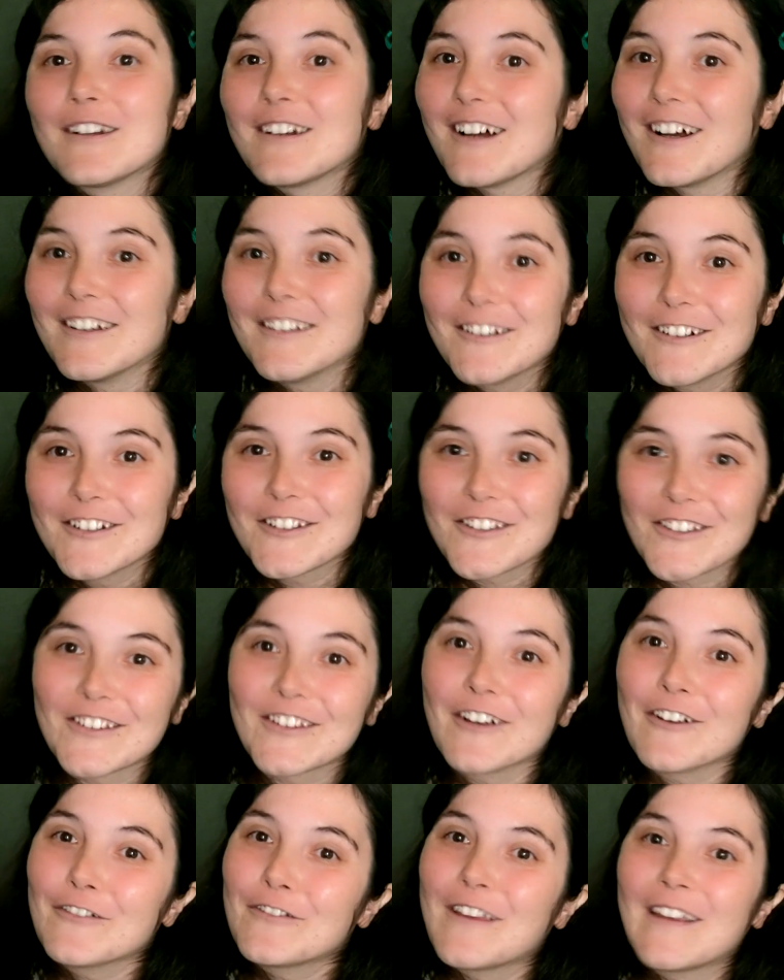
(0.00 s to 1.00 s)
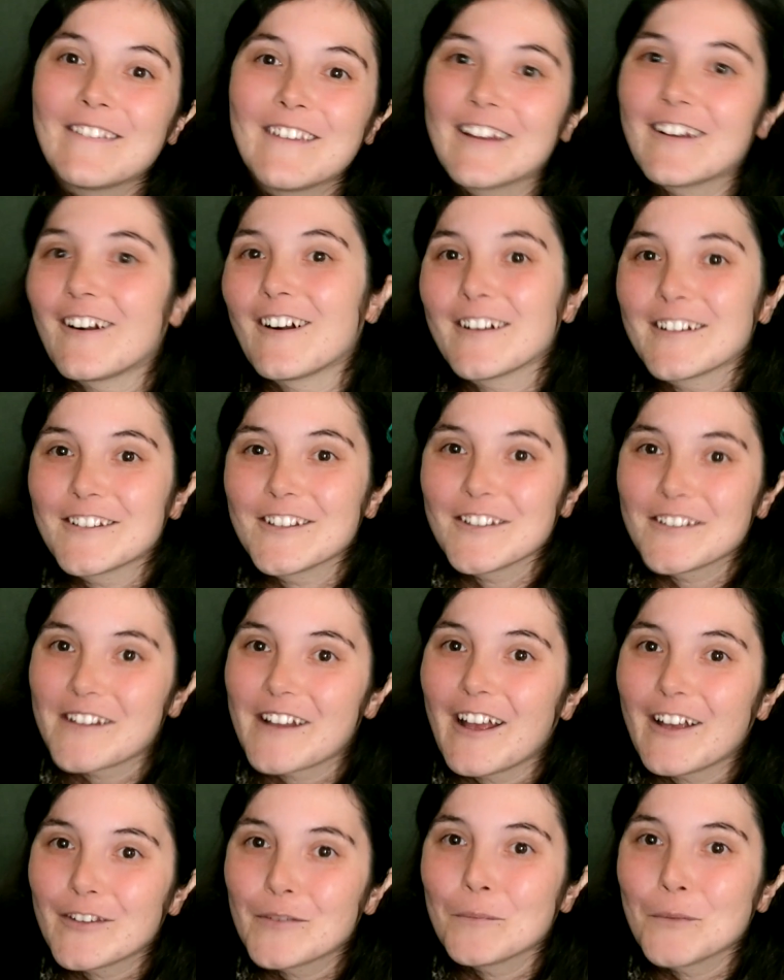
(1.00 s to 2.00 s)
other stuff that that artist
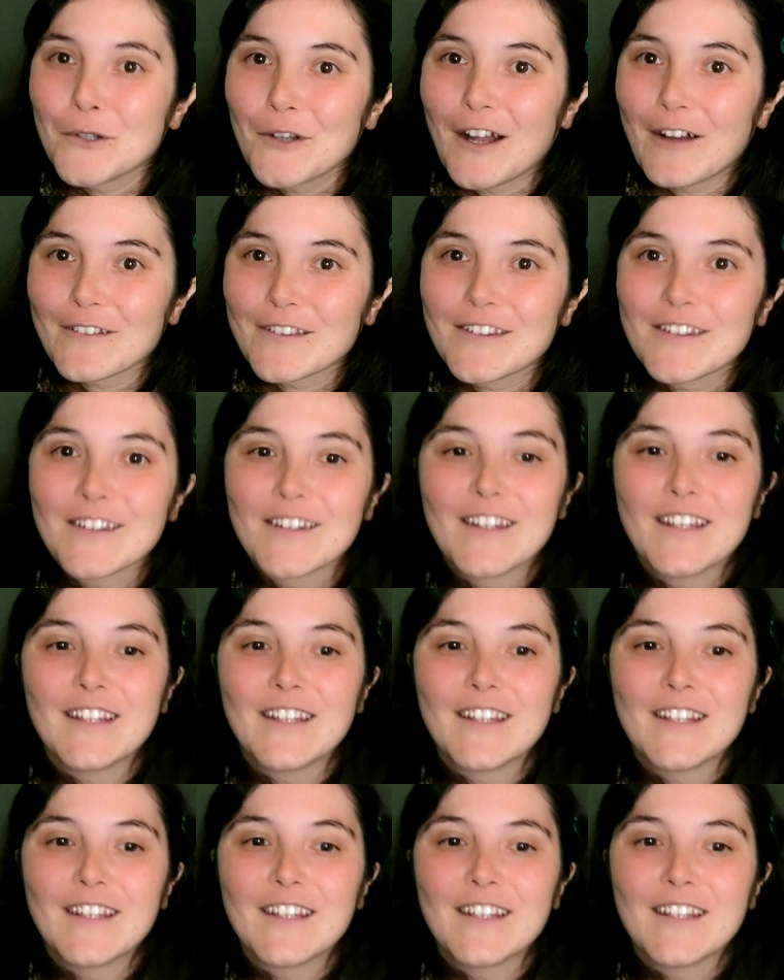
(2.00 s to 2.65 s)
has put out.